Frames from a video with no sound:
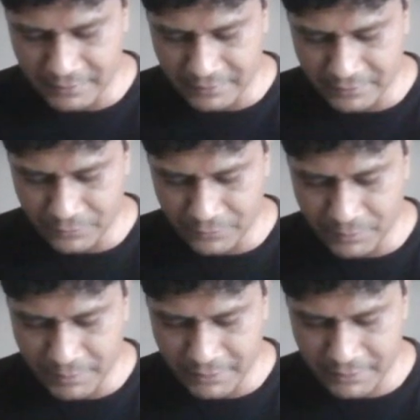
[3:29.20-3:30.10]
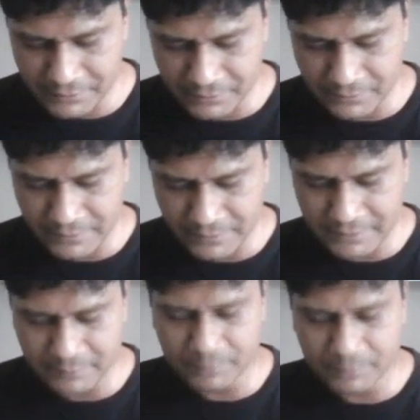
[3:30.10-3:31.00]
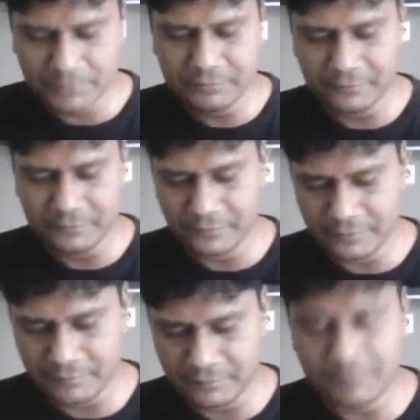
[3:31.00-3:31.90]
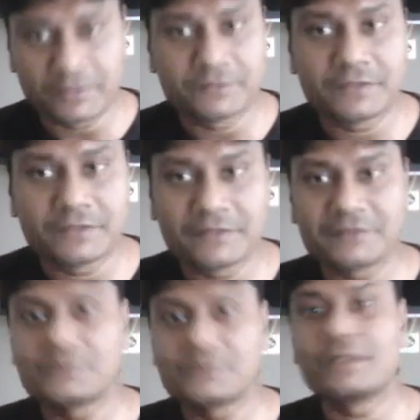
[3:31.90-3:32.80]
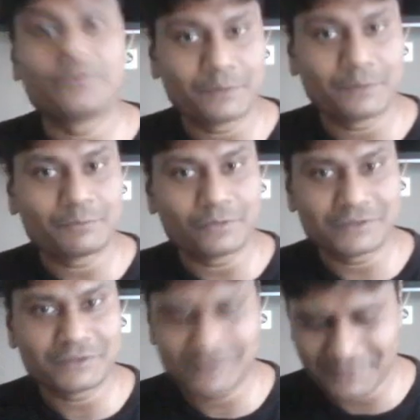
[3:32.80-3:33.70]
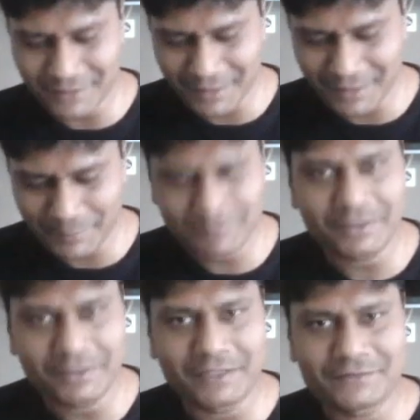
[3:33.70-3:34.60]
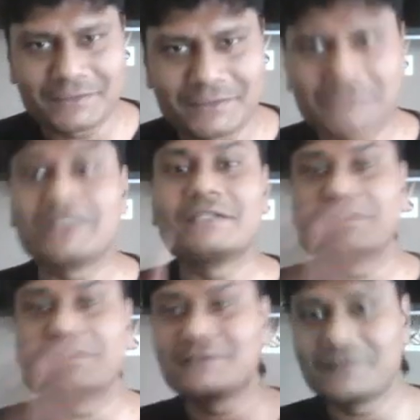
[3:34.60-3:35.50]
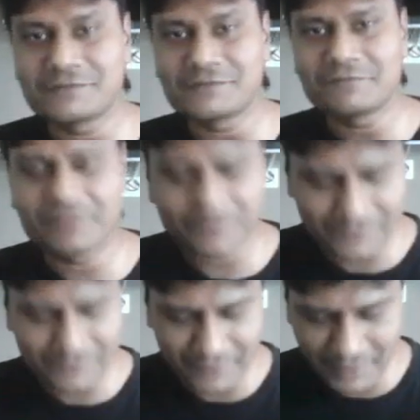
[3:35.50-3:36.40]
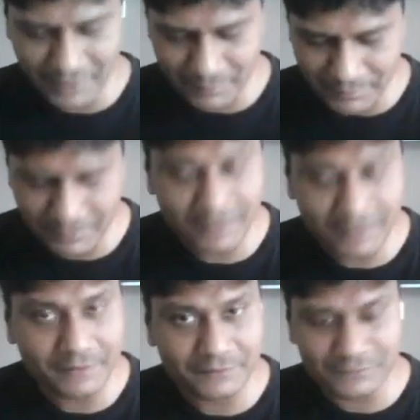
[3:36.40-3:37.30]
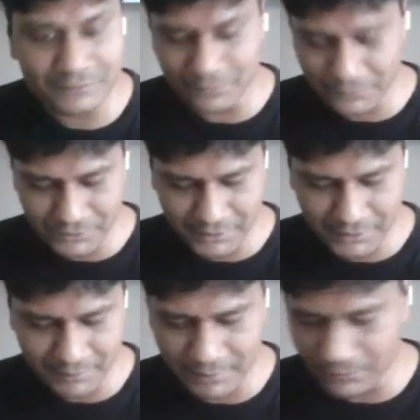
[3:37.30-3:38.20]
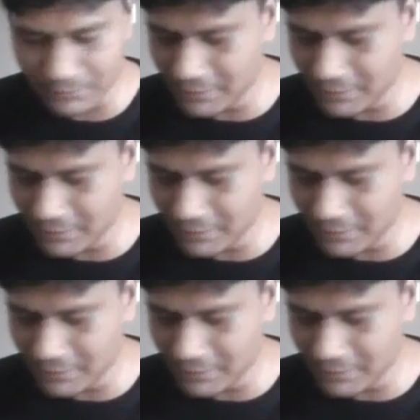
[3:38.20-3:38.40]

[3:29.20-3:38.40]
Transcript: Yogi Bear, and Boo Boo from the cartoon characters. So I grew up watching Hanna-Barbera characters. Actually, I did a series of videos on Hanna-Barbera characters. Go check them out.